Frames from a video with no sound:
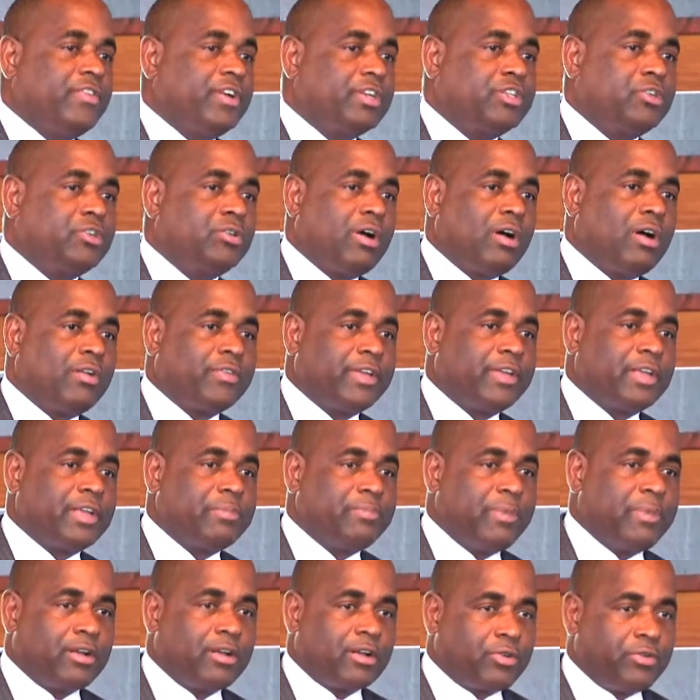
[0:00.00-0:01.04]
virtue of
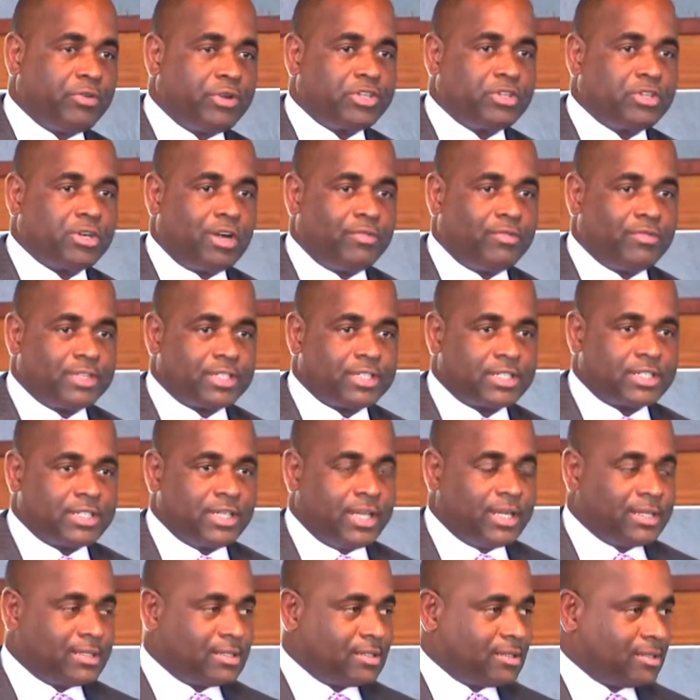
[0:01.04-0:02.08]
it being a creature of the
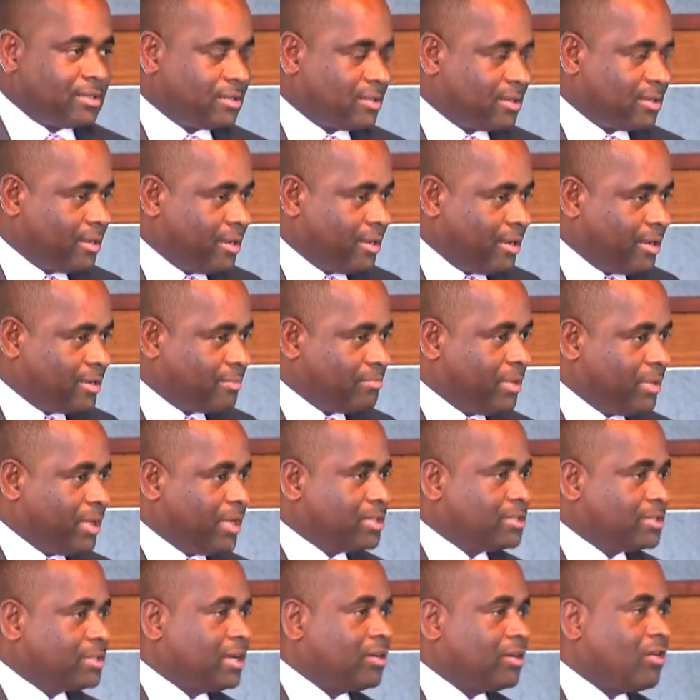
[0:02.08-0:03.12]
state, it
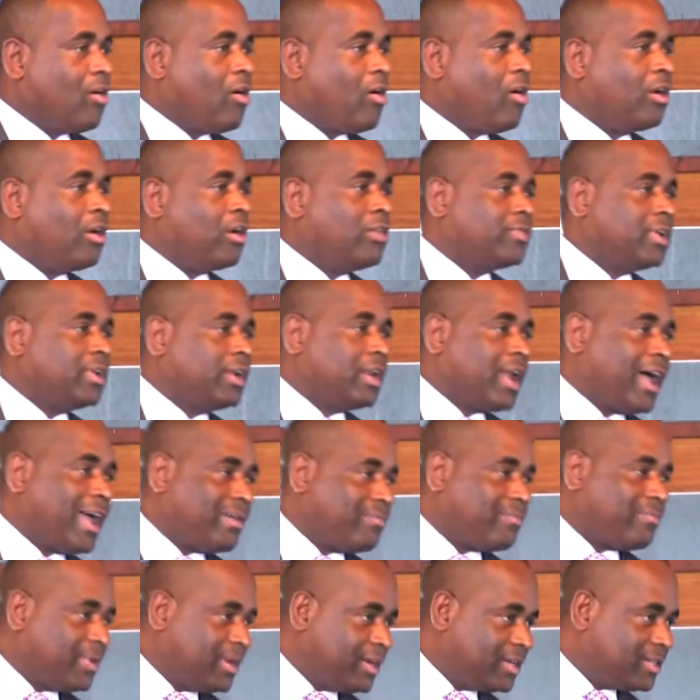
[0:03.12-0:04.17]
means that all of the
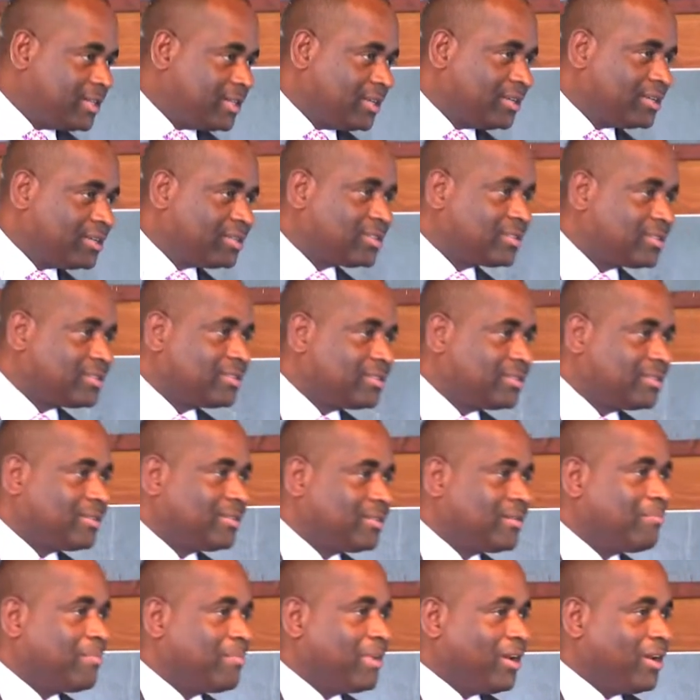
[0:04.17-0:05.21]
liabilities
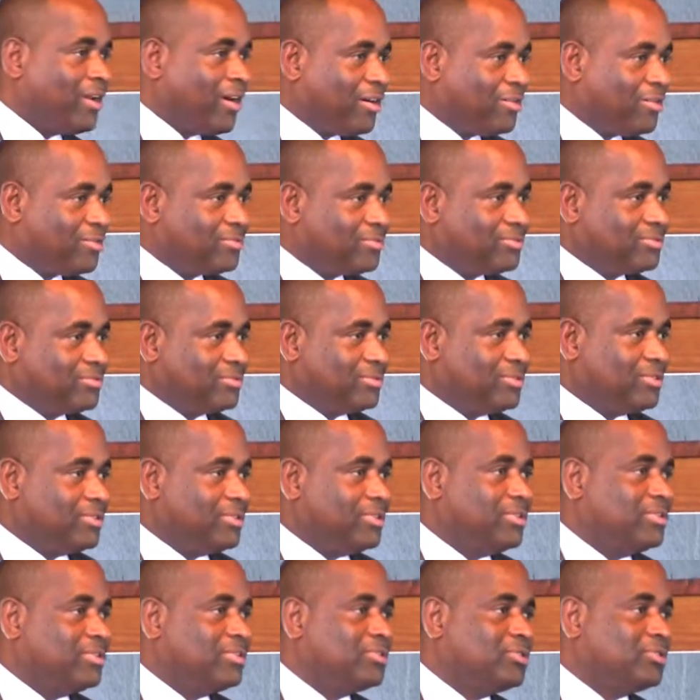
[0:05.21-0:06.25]
belong
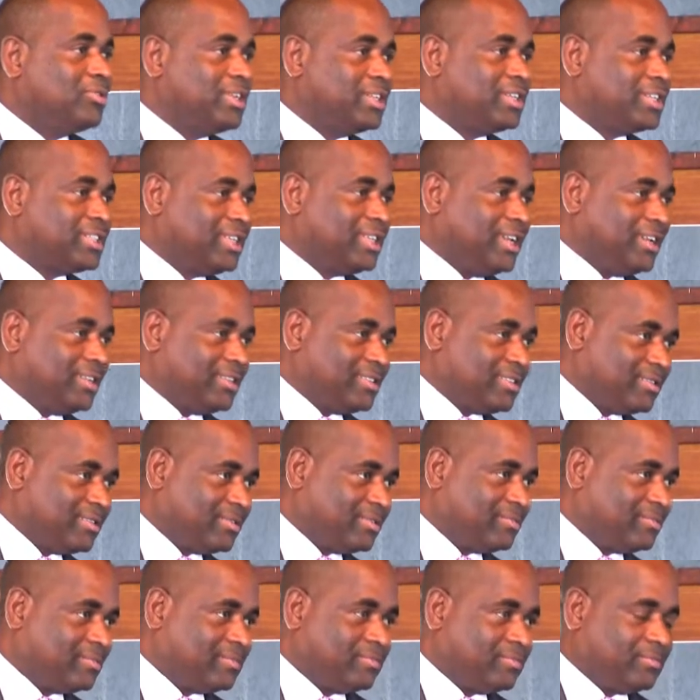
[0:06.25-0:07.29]
to the state.
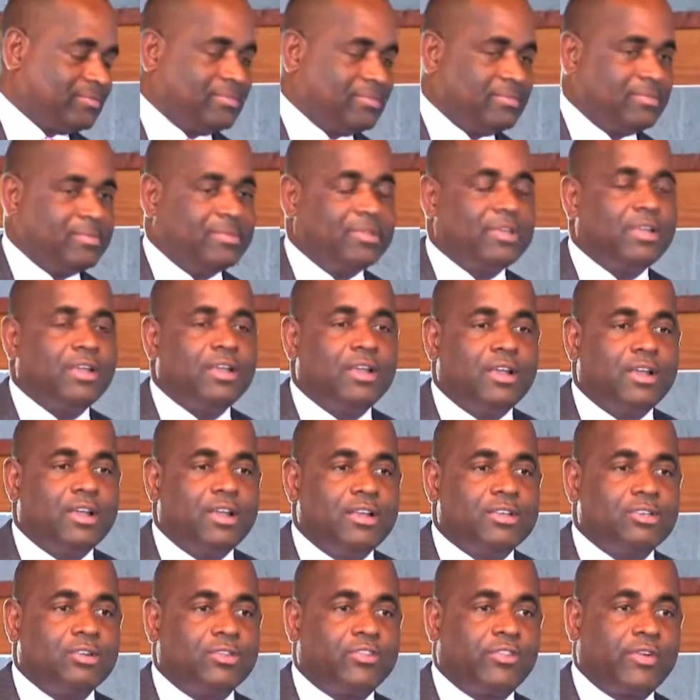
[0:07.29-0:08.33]

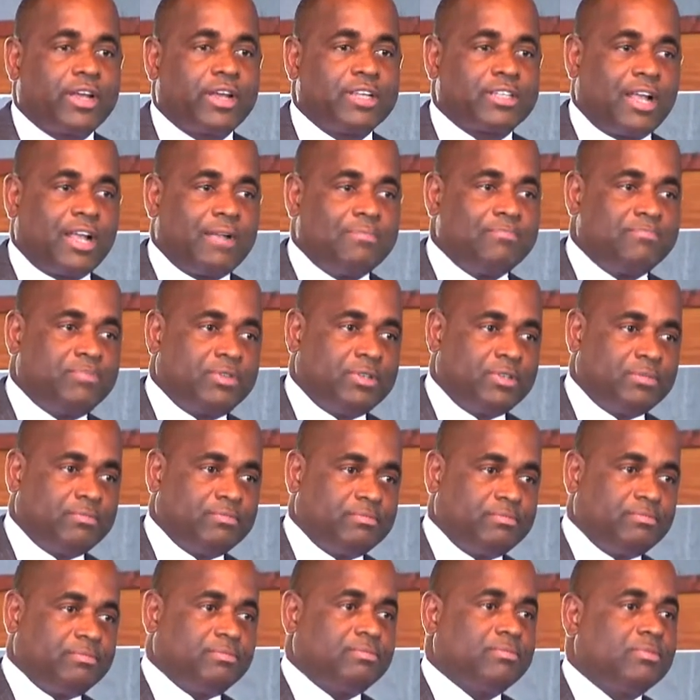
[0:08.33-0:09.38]
So for example,
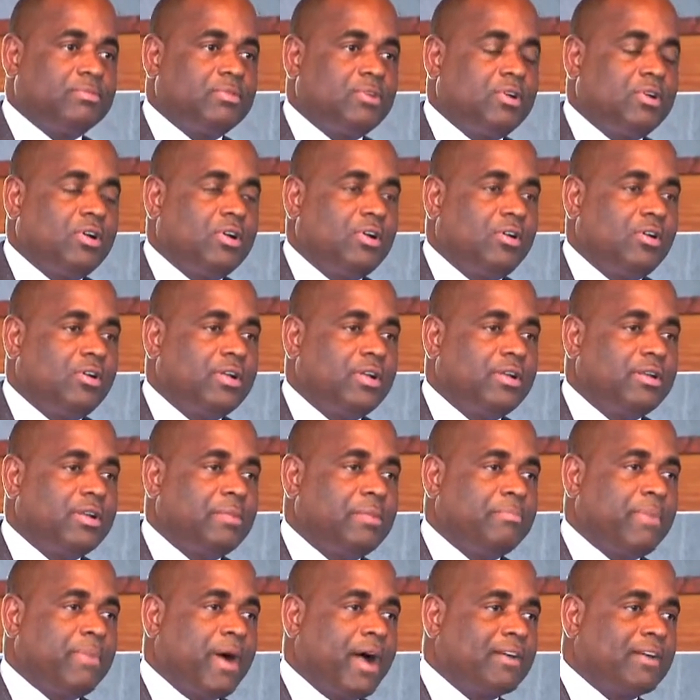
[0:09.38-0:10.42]

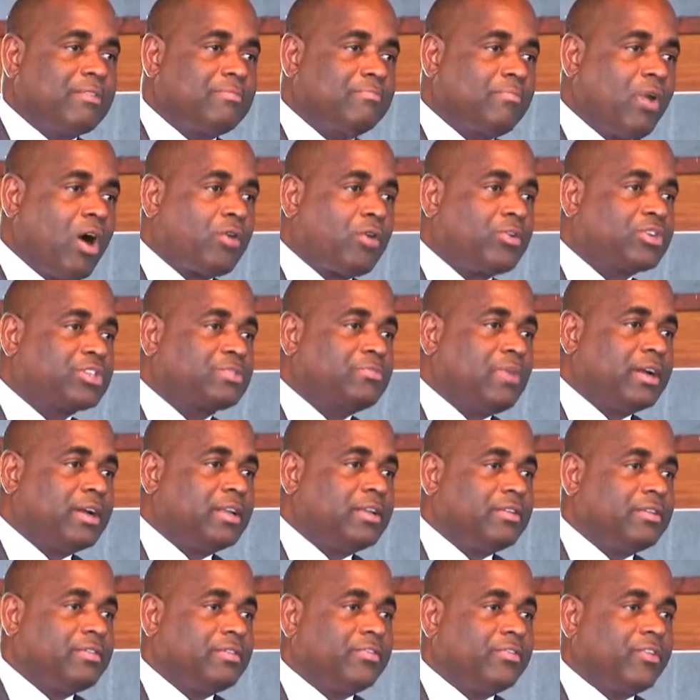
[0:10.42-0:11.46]
the bank borrows
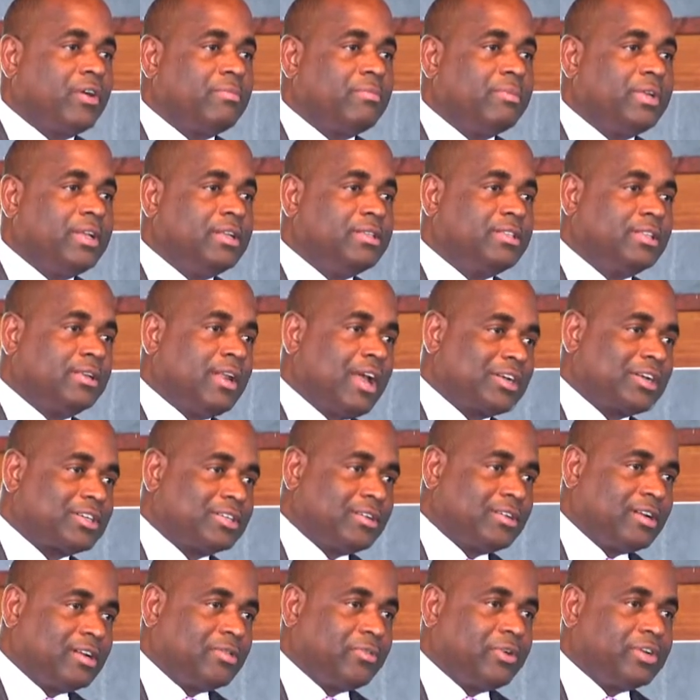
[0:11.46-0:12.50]
money from
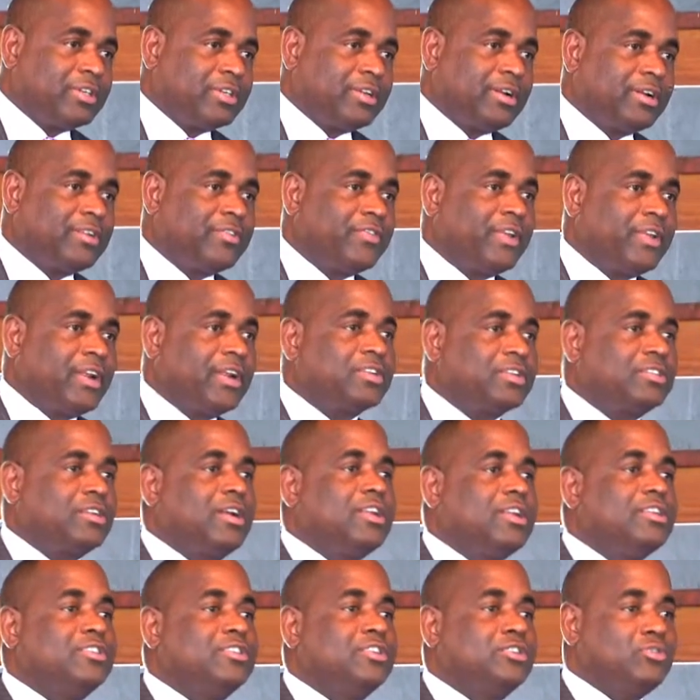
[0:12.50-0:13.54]
international regional
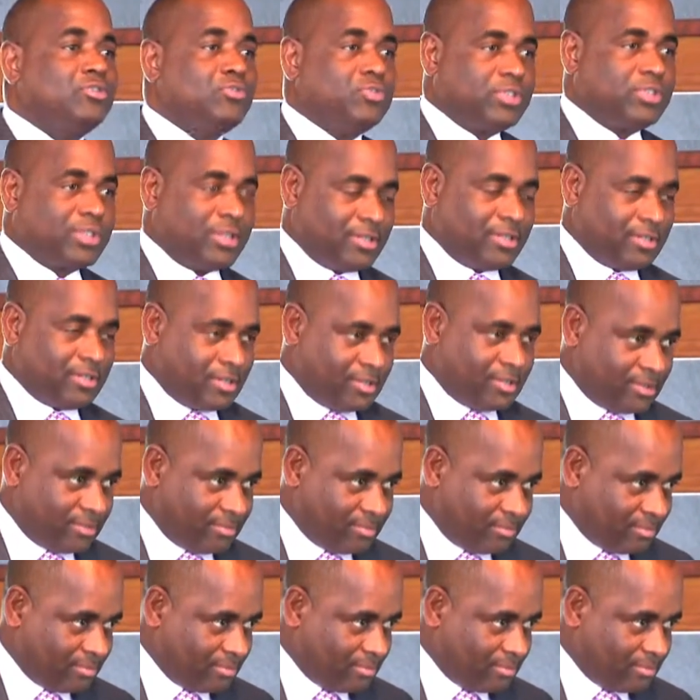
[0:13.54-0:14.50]
financial institutions.